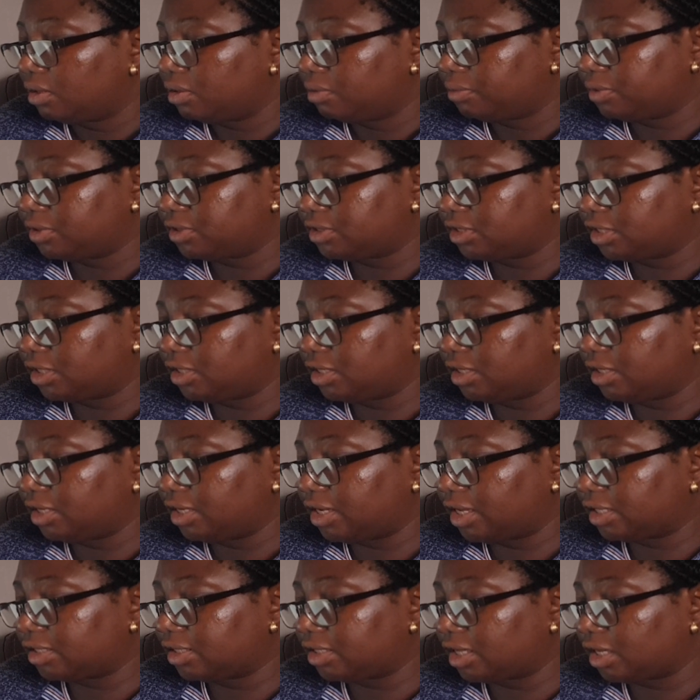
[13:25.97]
mistakenly
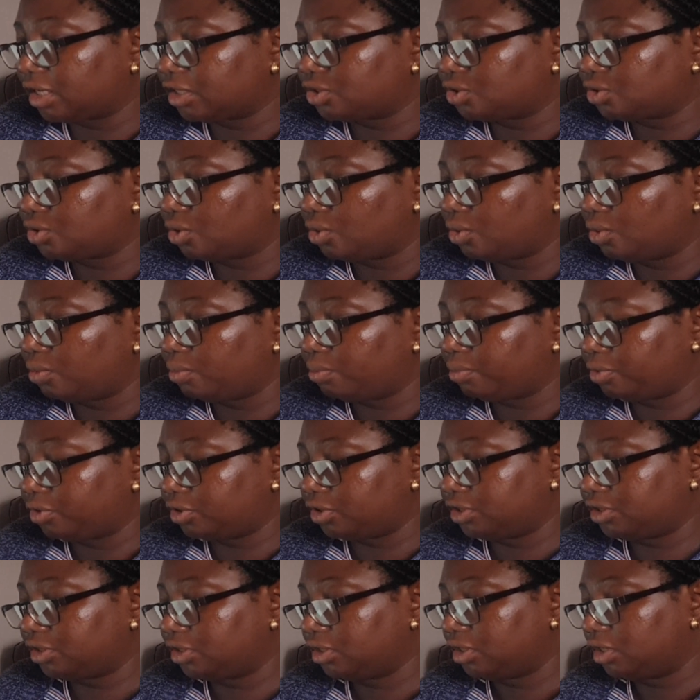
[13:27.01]
attacks your own
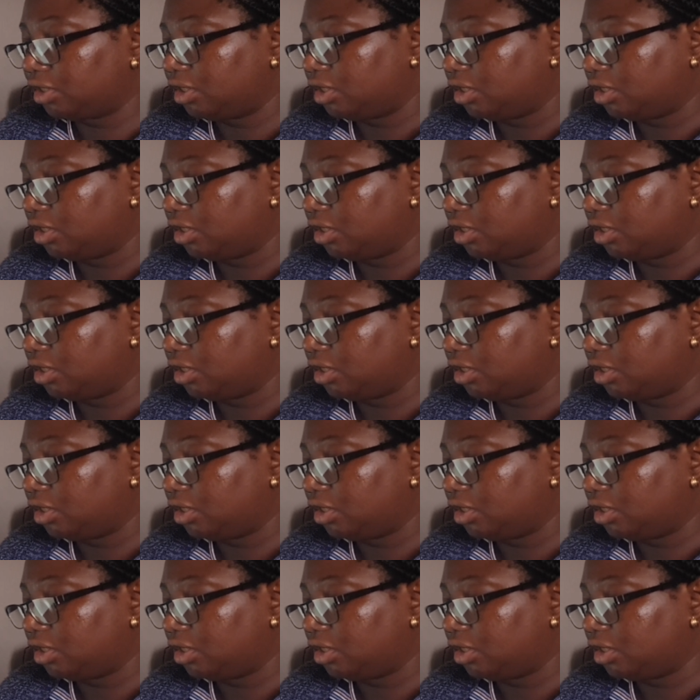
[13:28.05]
body.